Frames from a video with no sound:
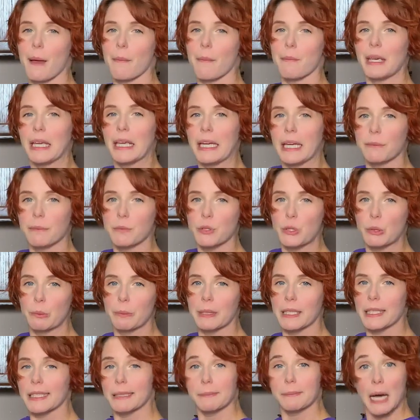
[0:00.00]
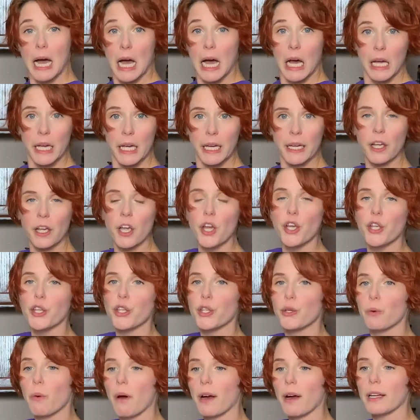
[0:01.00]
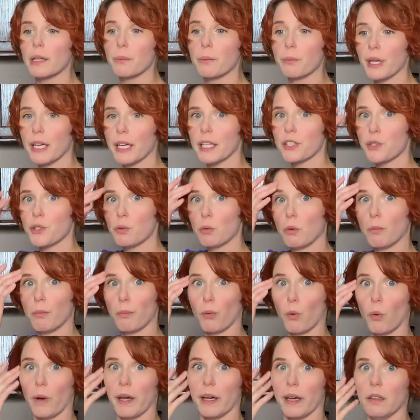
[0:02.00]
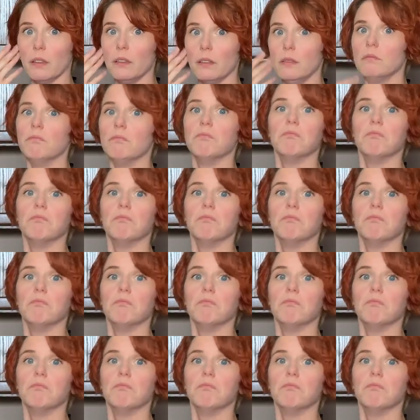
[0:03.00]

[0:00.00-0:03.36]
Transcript: medium to medium high. You are gonna bring it to a boil.